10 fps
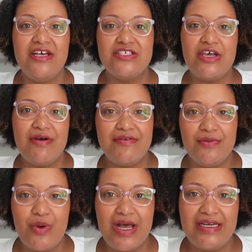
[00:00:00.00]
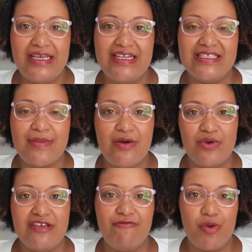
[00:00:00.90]
So everyone, it is my
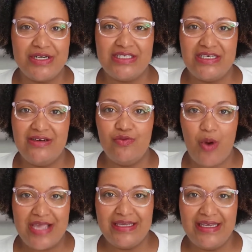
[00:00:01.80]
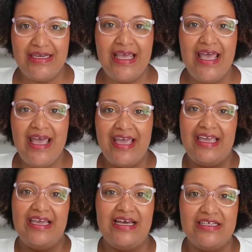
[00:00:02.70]
week 14 weigh-in,
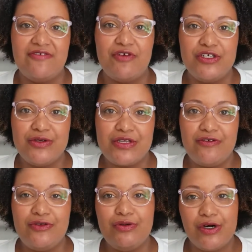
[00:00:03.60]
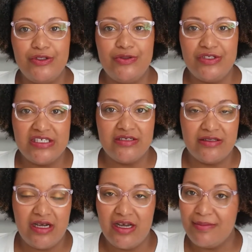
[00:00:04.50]
and for those of you who are new
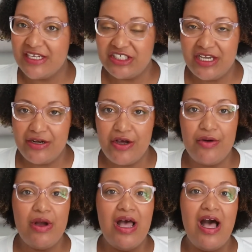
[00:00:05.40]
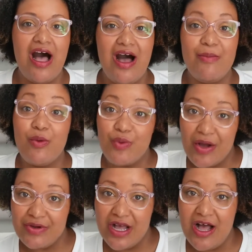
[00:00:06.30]
to my channel,
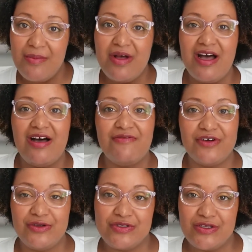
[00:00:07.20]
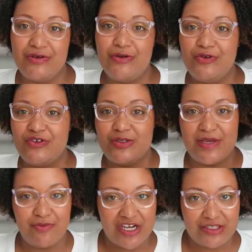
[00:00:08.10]
welcome. For those of you who's
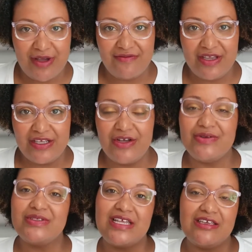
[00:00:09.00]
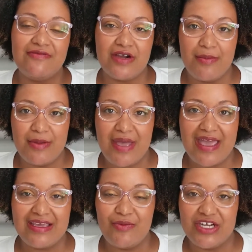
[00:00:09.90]
been watching my videos, thank you for coming
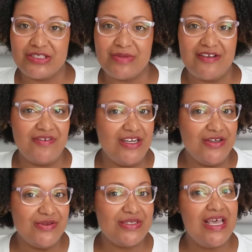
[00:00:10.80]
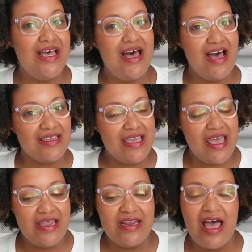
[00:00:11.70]
back and watching my videos
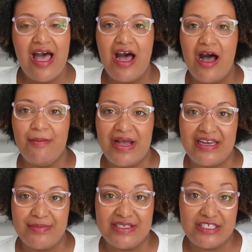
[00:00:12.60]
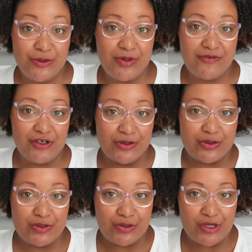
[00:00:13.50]
again. My name is Zilma for those
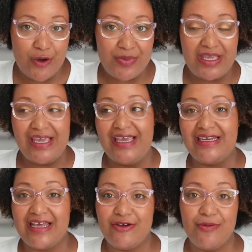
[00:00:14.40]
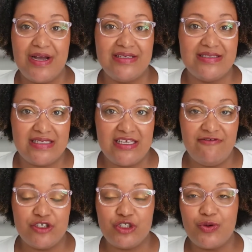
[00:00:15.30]
who don't know me, and I go by Z
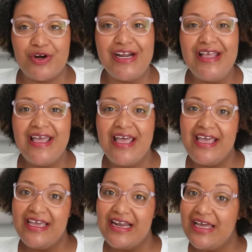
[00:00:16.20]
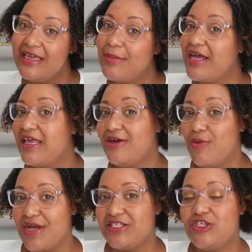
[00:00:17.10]
for short, and I am on a
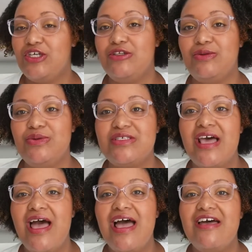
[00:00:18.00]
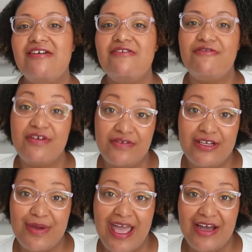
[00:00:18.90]
quest to lose 50
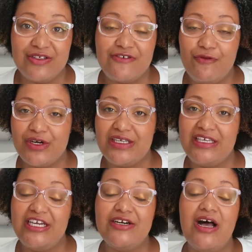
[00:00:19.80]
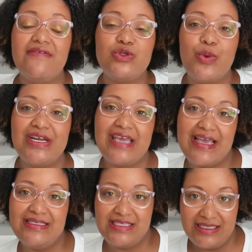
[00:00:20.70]
pounds for the year of
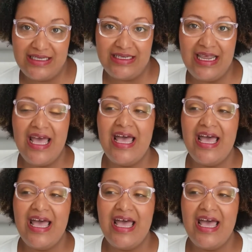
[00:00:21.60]
2018.